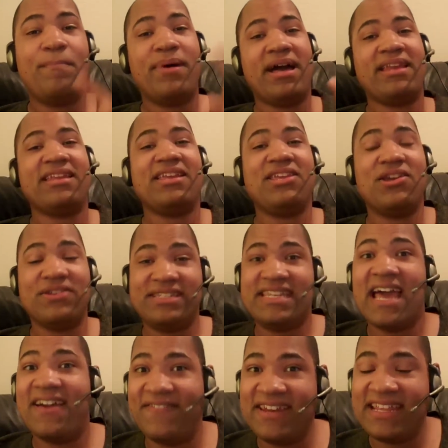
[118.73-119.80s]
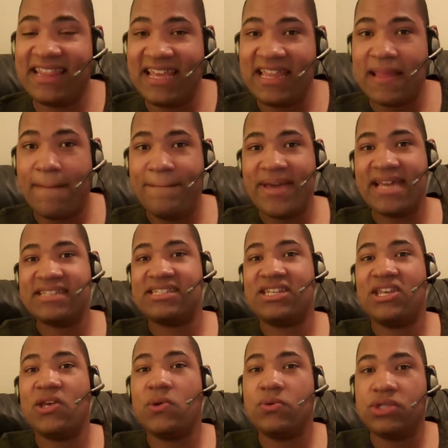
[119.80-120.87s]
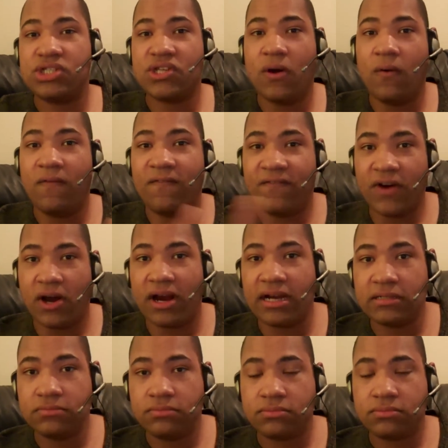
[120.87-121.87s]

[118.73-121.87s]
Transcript: But you're definitely the best you so far.